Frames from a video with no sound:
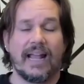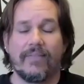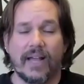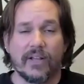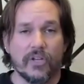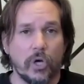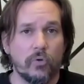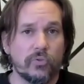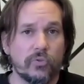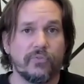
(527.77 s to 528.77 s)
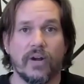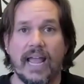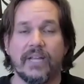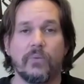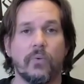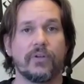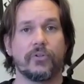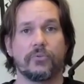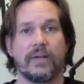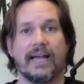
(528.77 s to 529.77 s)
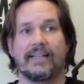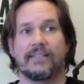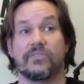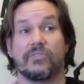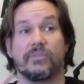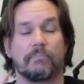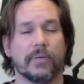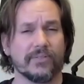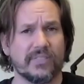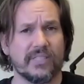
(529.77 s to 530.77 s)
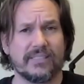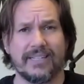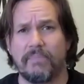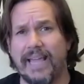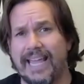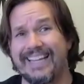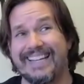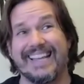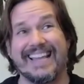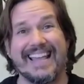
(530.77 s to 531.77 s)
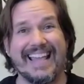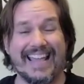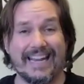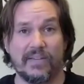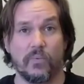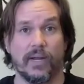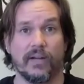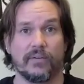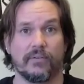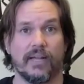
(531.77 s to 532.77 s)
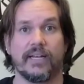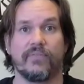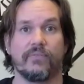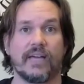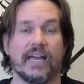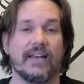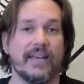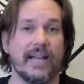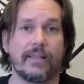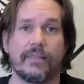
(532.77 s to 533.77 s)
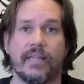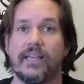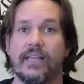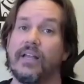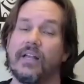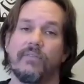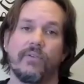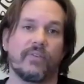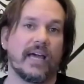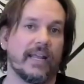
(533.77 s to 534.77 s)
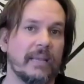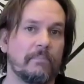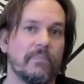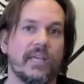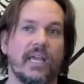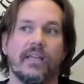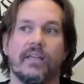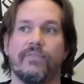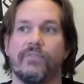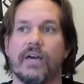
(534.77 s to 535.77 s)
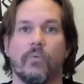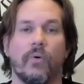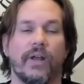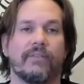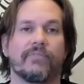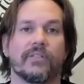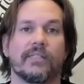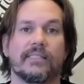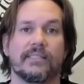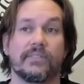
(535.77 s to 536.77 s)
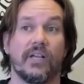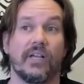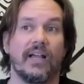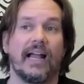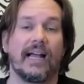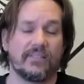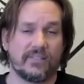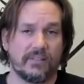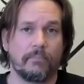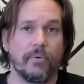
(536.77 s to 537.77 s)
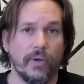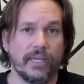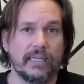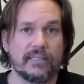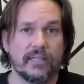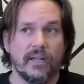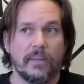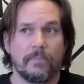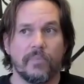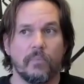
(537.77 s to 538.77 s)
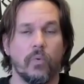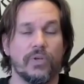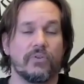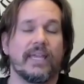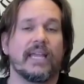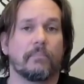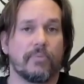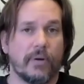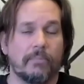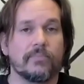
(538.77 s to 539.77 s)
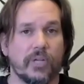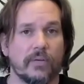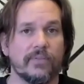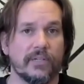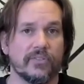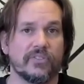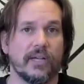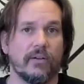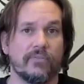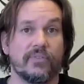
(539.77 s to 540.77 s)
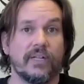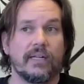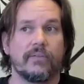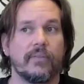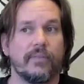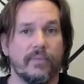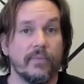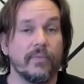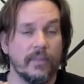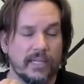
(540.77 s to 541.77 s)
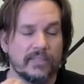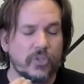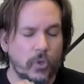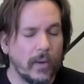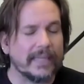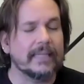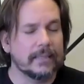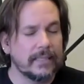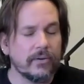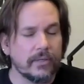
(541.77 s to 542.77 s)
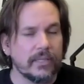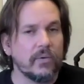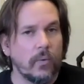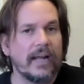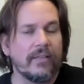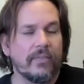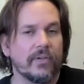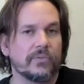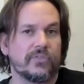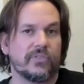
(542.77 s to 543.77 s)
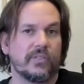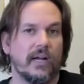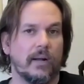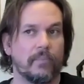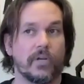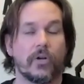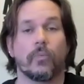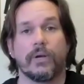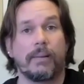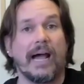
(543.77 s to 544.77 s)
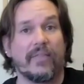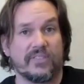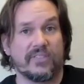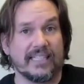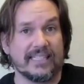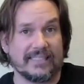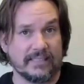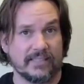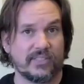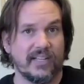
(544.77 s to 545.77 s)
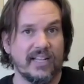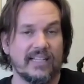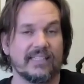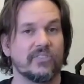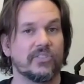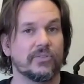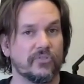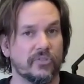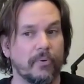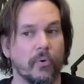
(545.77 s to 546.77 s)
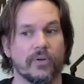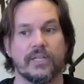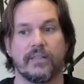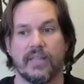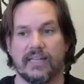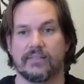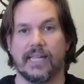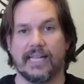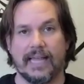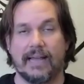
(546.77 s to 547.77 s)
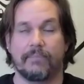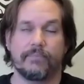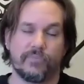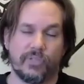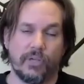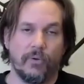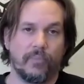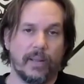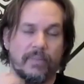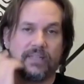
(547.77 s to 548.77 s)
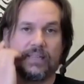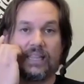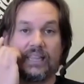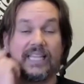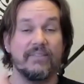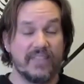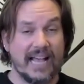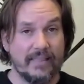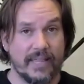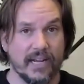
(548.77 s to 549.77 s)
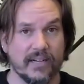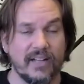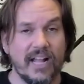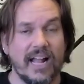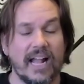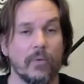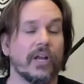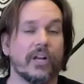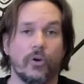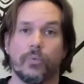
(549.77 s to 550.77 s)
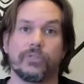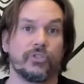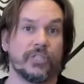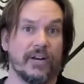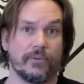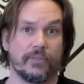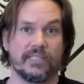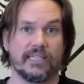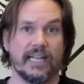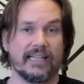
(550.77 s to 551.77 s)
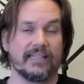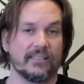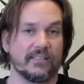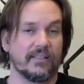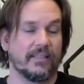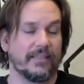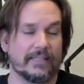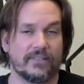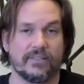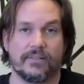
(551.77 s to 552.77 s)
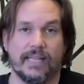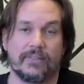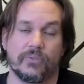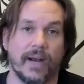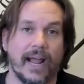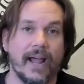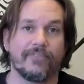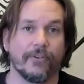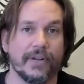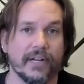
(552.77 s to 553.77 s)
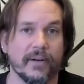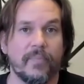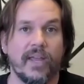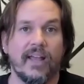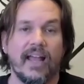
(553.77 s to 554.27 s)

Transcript: And that goes for anyone who has persistent pain anywhere, right? If you've got a neck thing, if you've got a hip thing, if you've got a whatever is at some point when you can't problem solve it yourself, that is quite literally why those career paths exist, is to support things like that. So I'm going to leave that there, and we're going to go real general today because that's what I offer here.